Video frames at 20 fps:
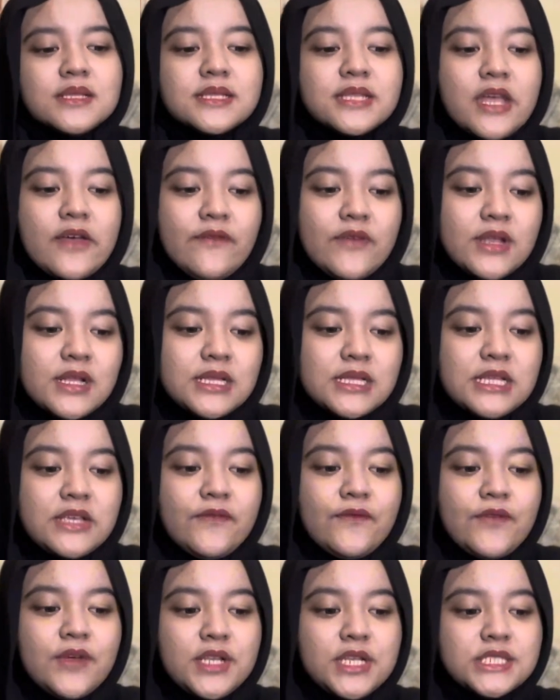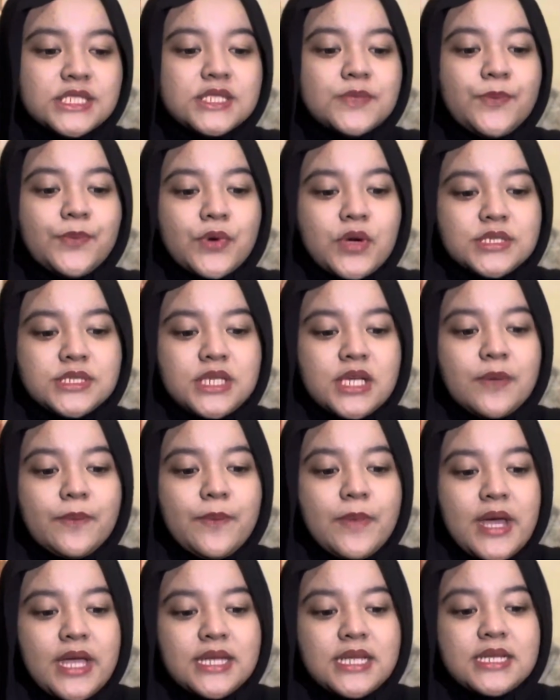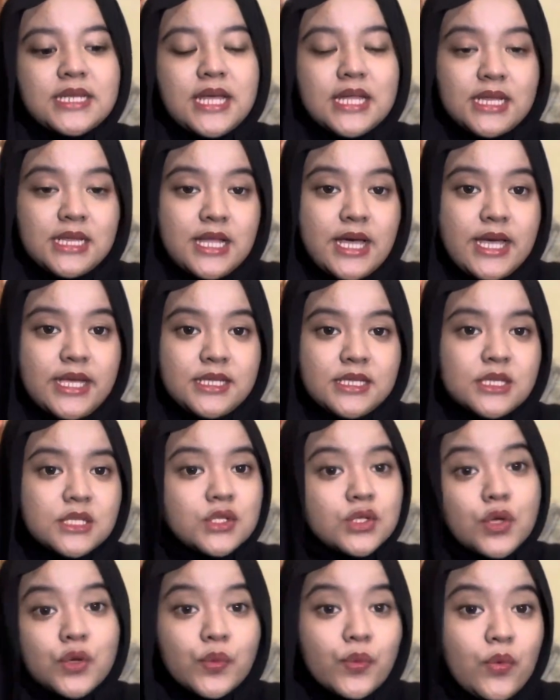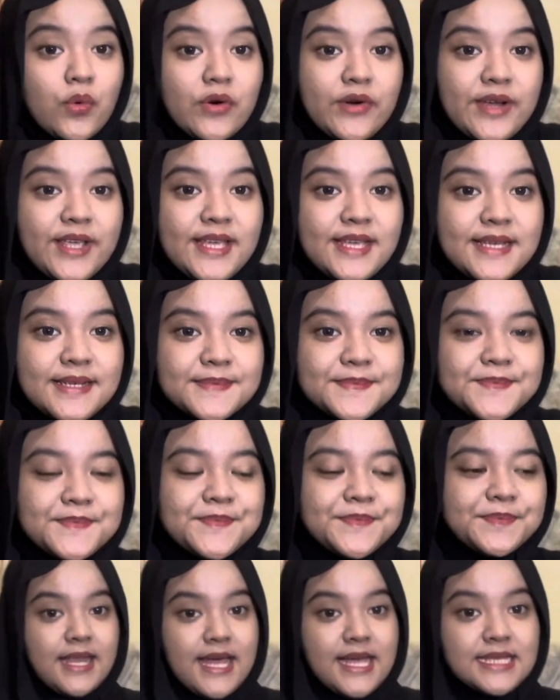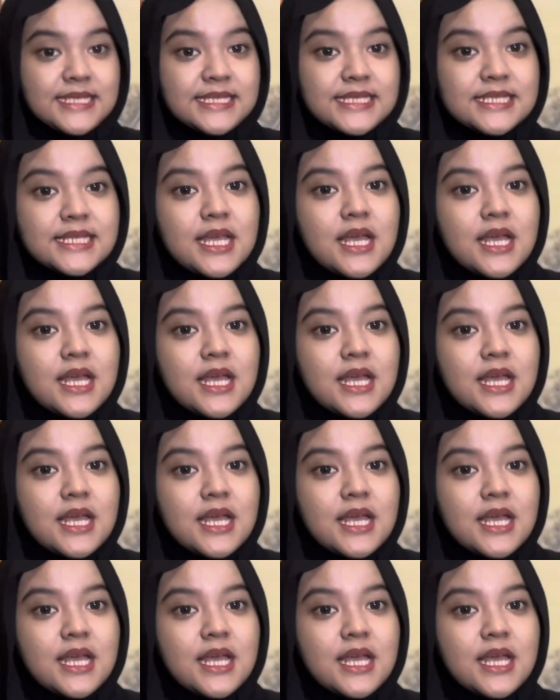definitely finish the project by the deadline. Don't worry. Next,